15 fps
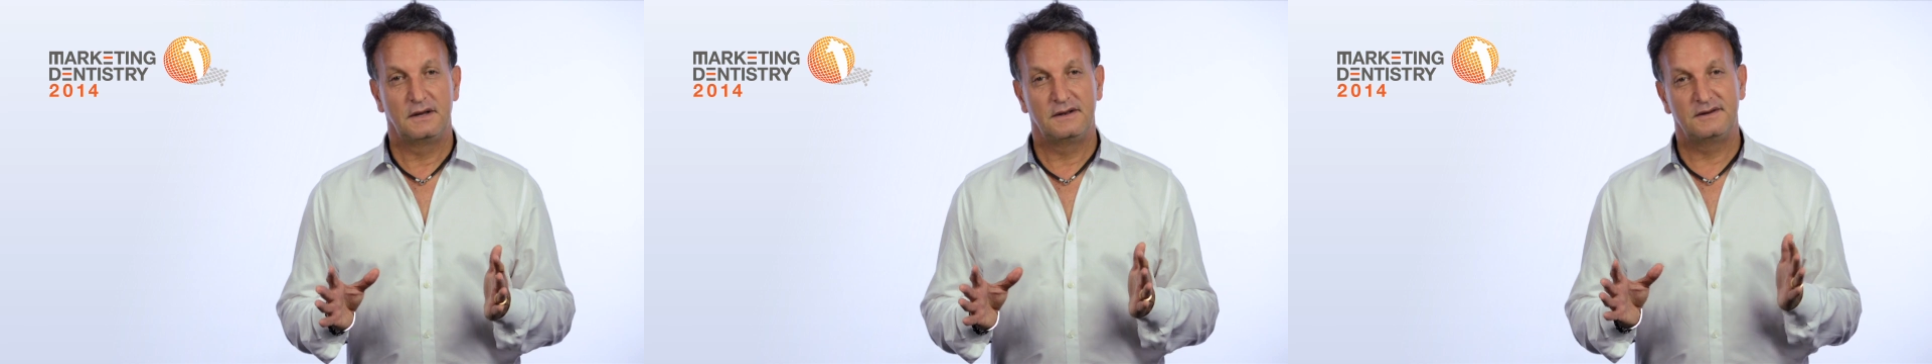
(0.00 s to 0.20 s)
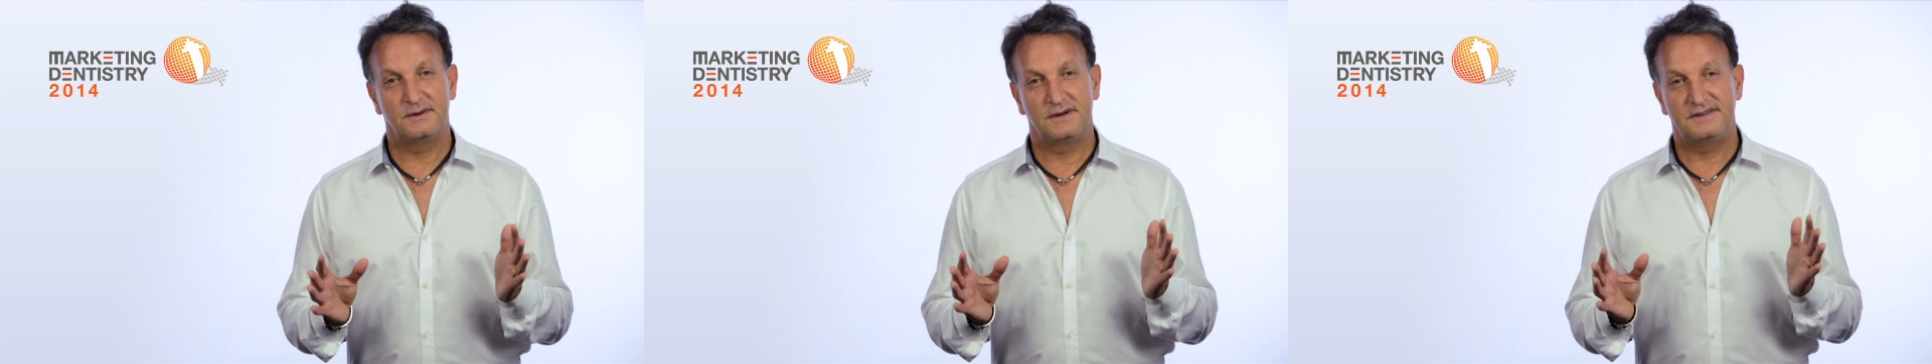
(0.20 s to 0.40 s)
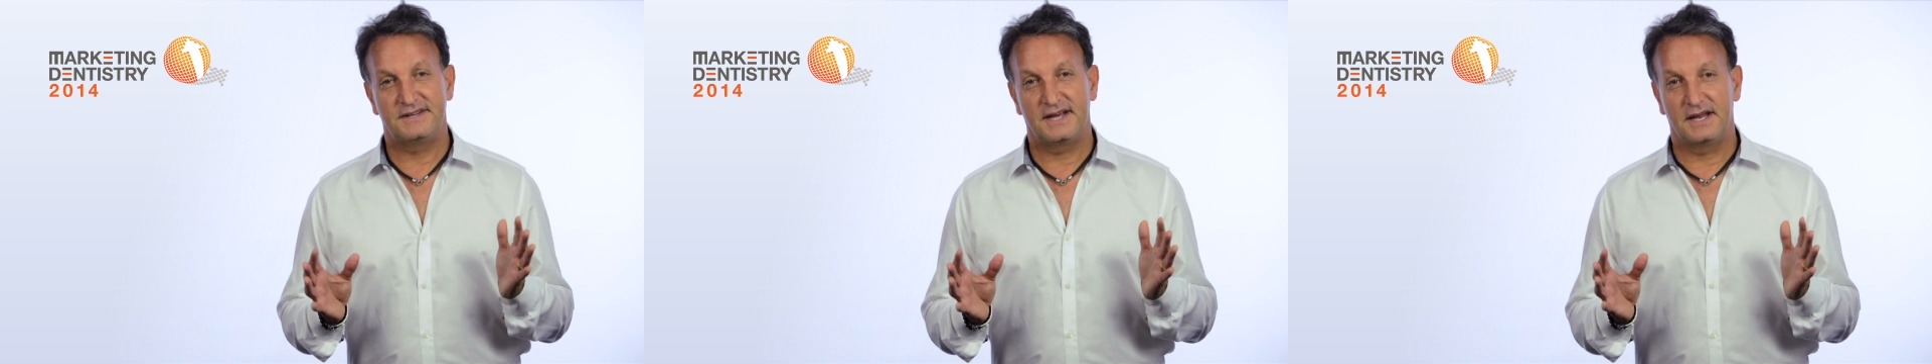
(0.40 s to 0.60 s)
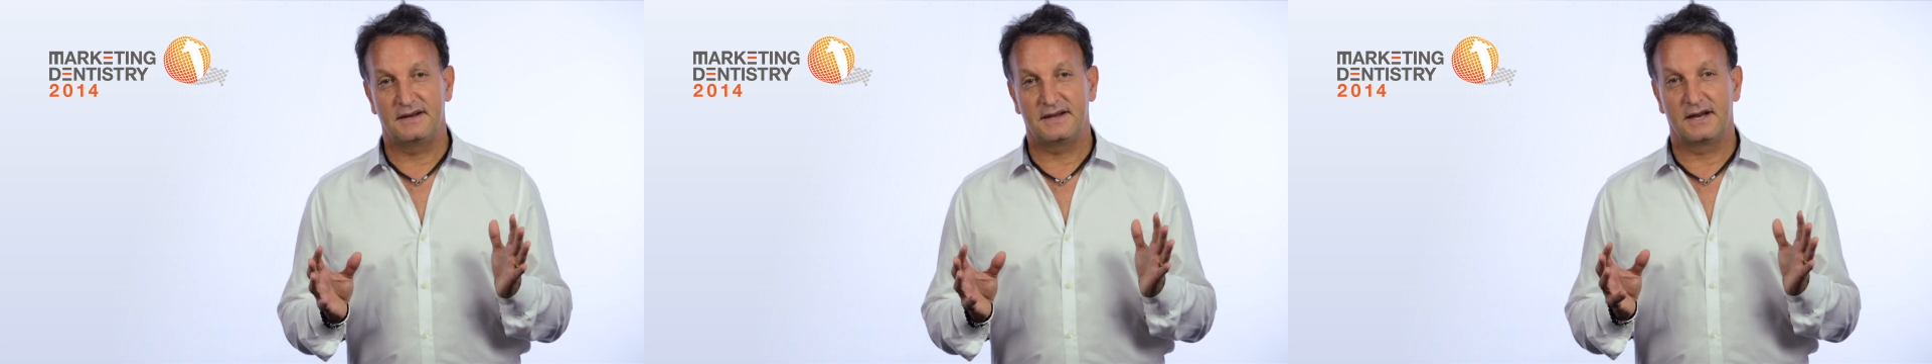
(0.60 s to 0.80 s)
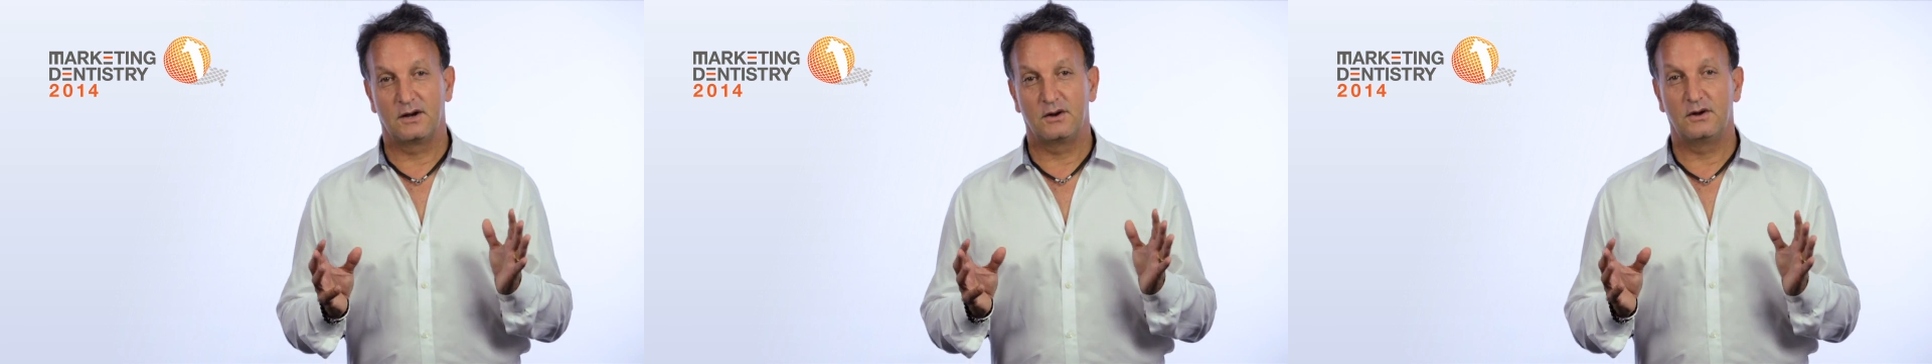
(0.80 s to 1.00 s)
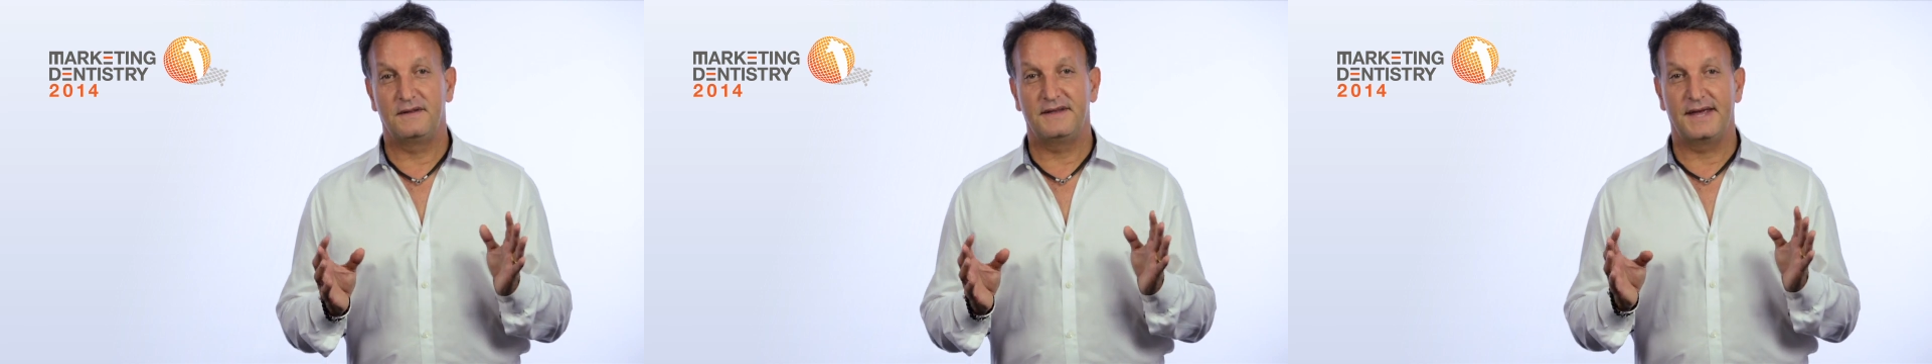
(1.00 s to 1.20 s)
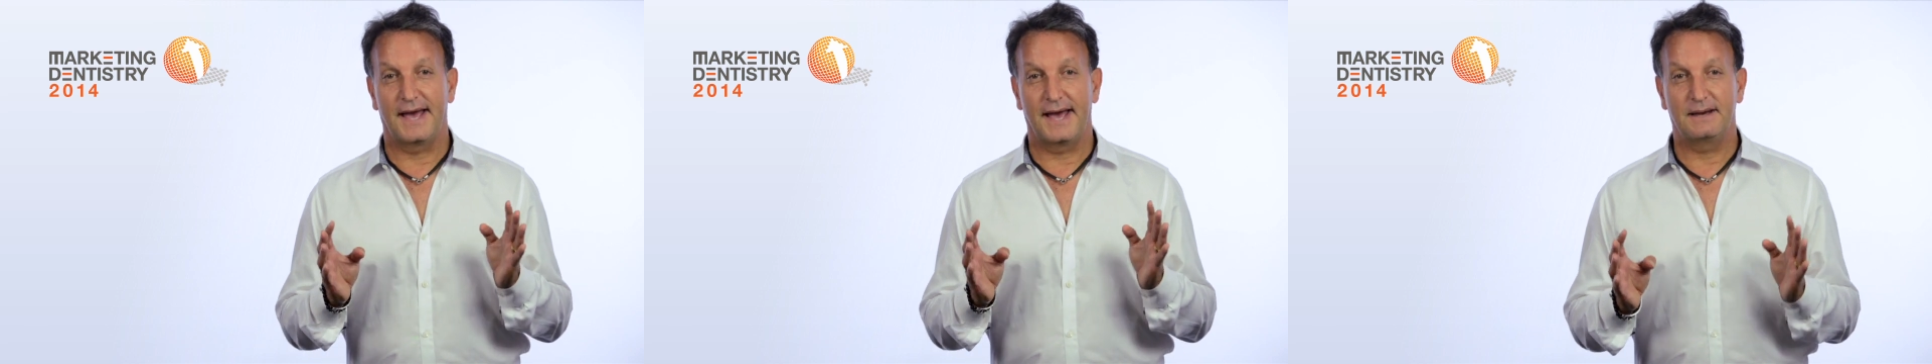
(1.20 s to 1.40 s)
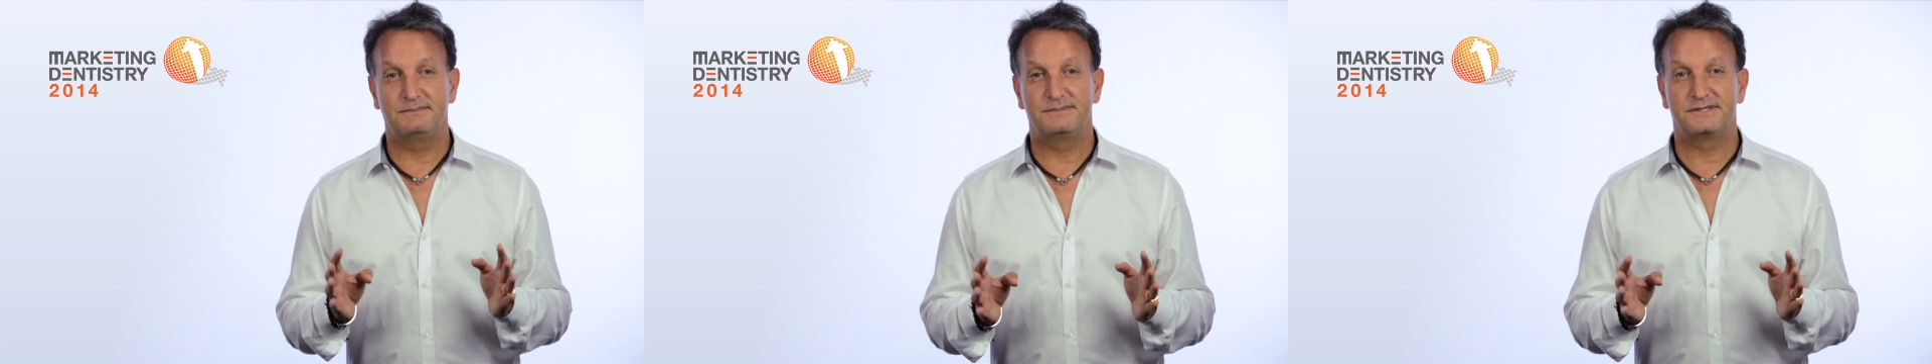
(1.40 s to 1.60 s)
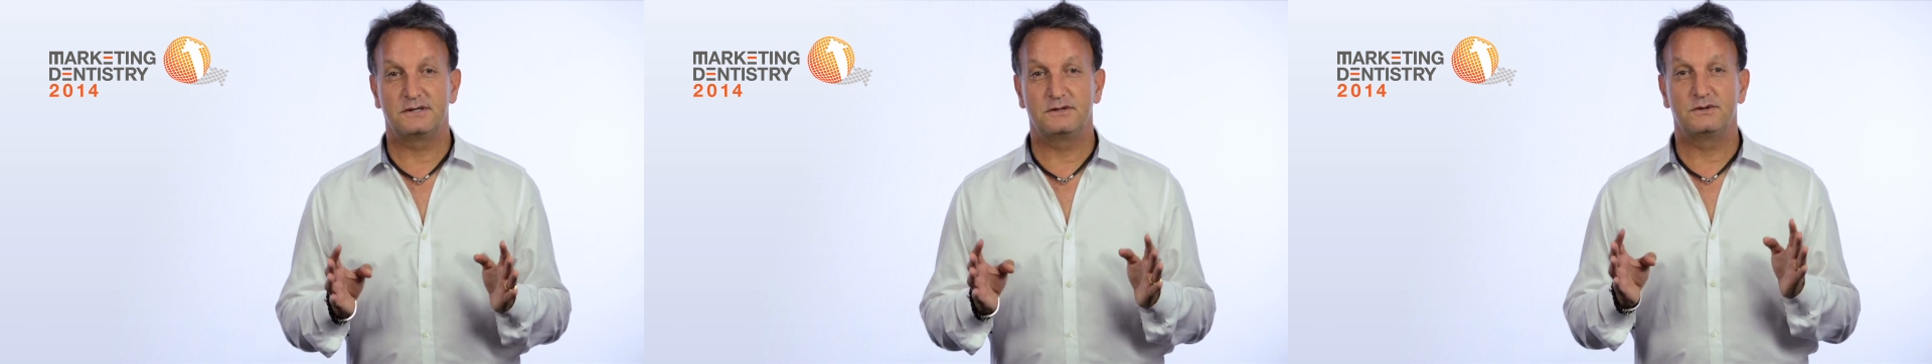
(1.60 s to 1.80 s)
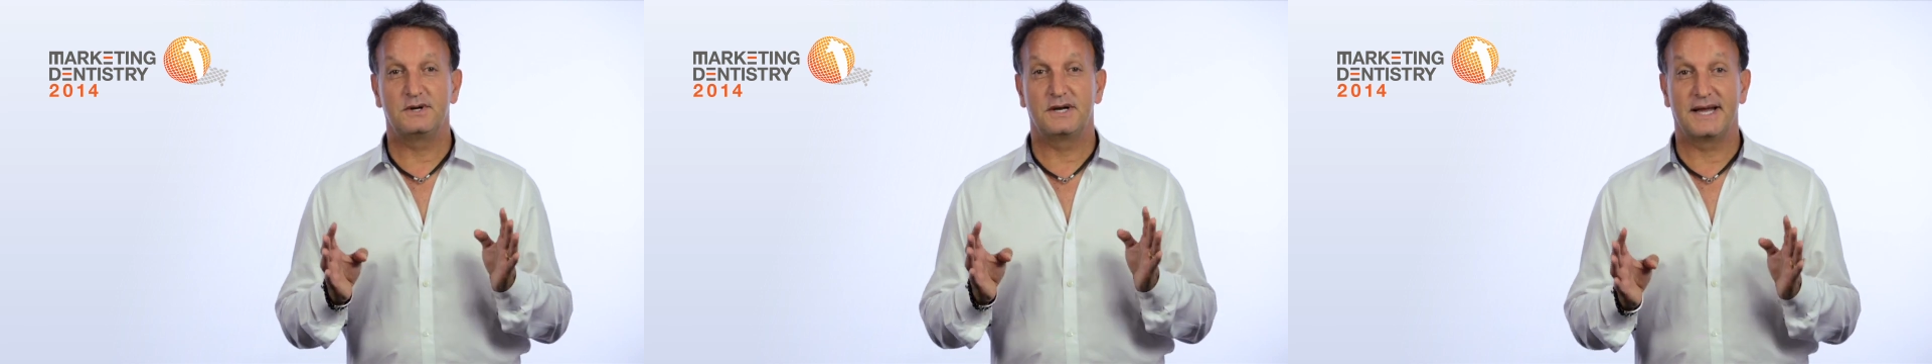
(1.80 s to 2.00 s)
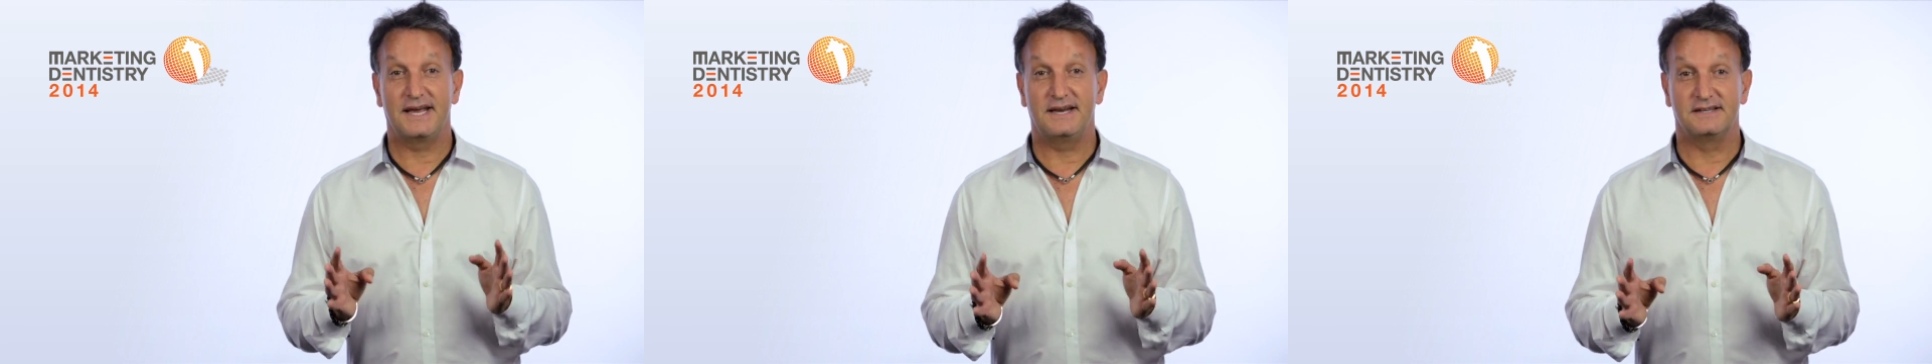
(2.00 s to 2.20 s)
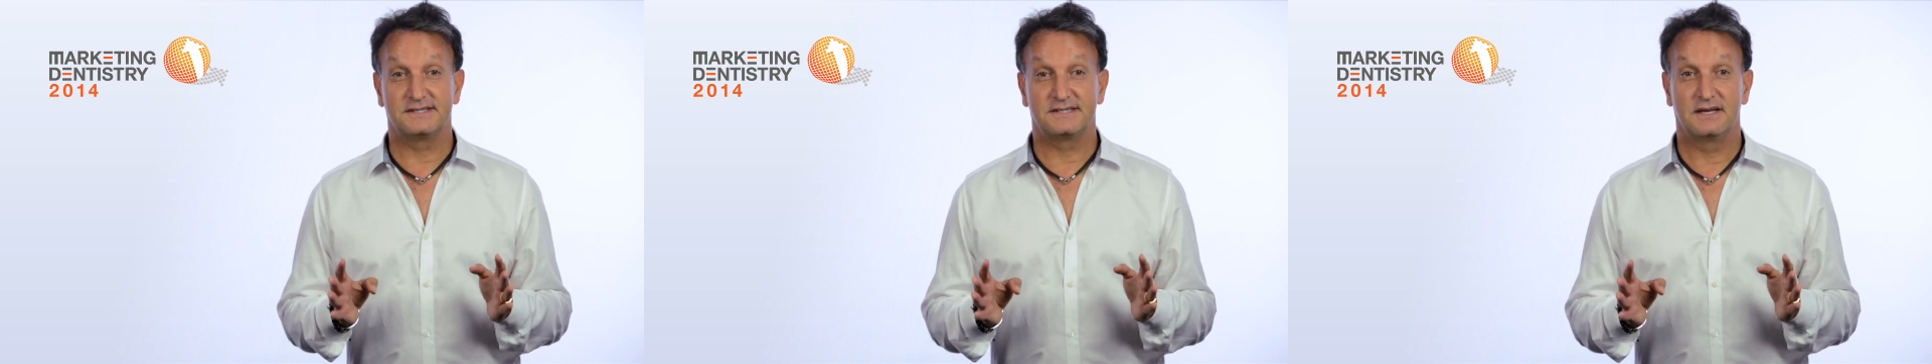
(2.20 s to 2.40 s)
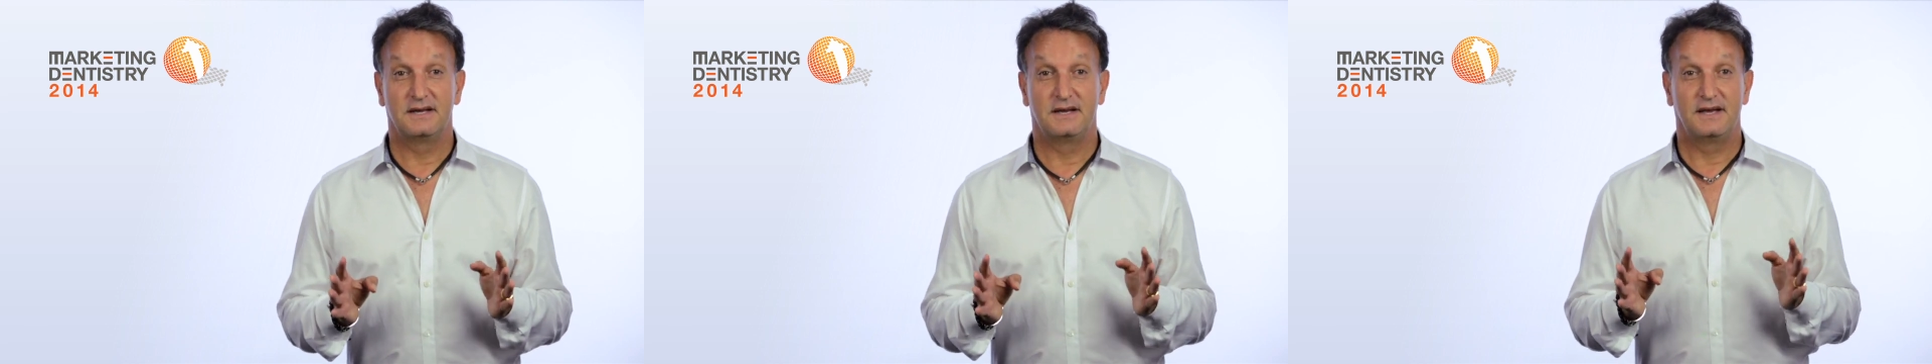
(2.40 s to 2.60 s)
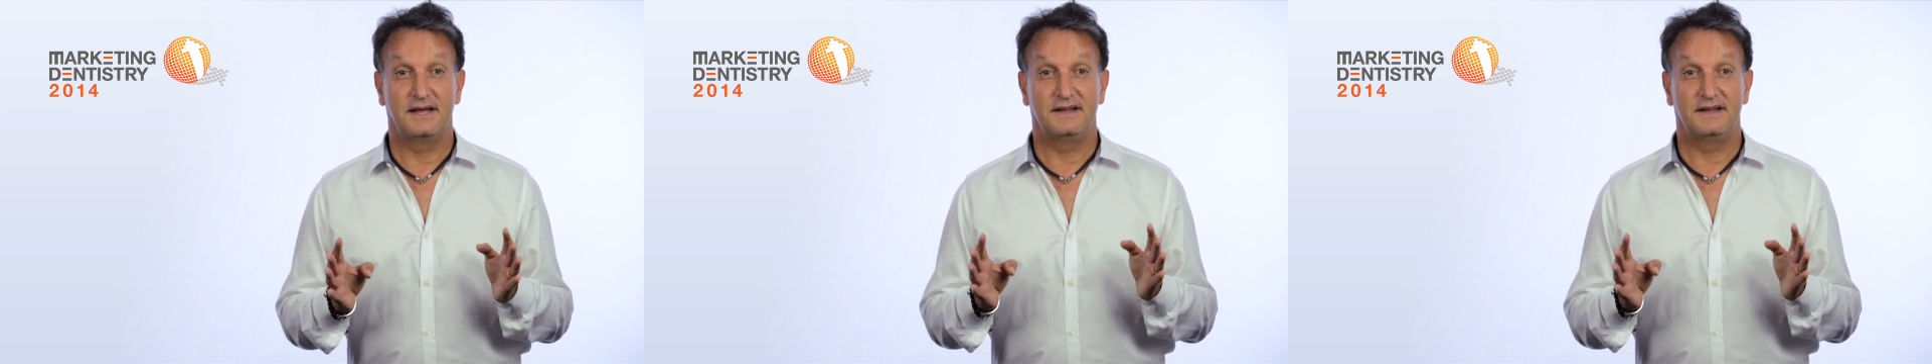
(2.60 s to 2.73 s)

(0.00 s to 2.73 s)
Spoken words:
to attend and learn the absolute latest